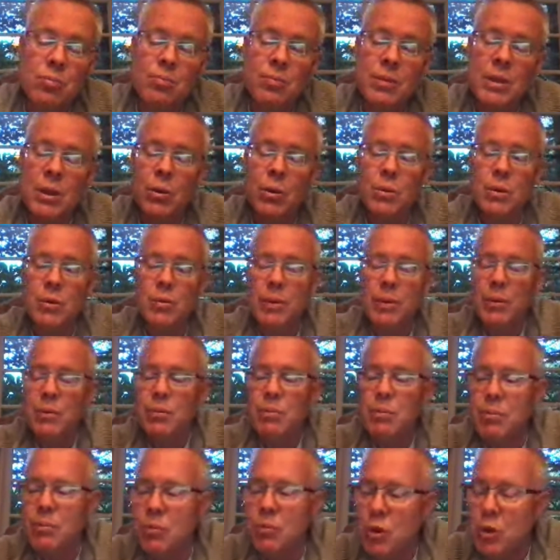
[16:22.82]
We've been
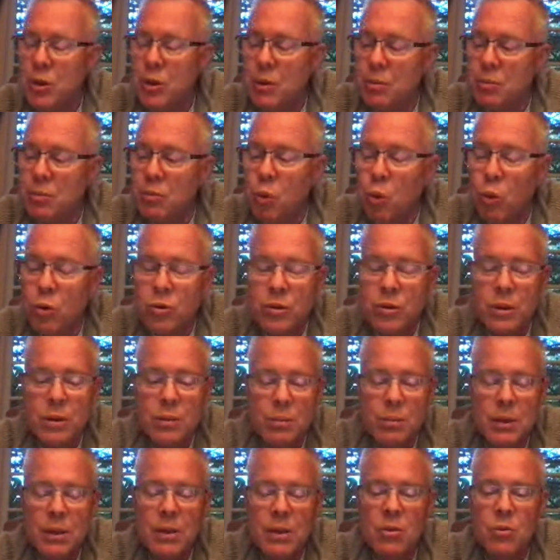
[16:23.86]
really fortunate
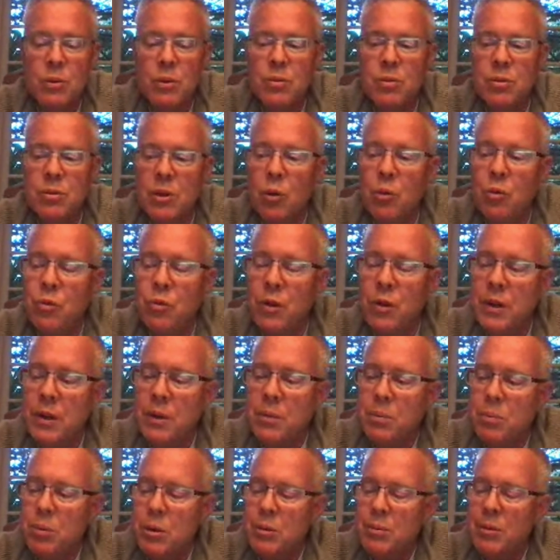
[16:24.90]
because we've self-funded
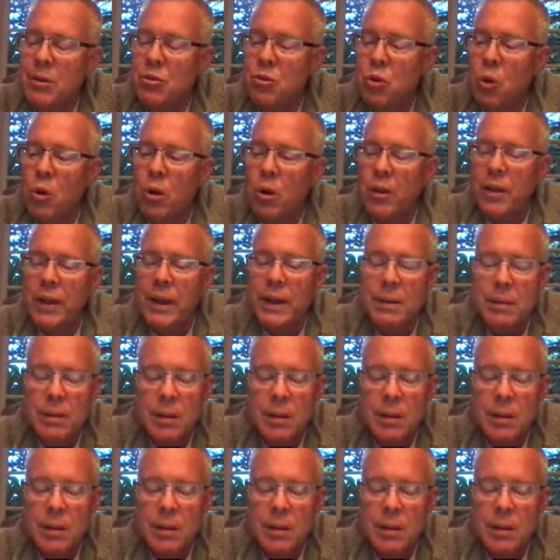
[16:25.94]
pretty much all of that.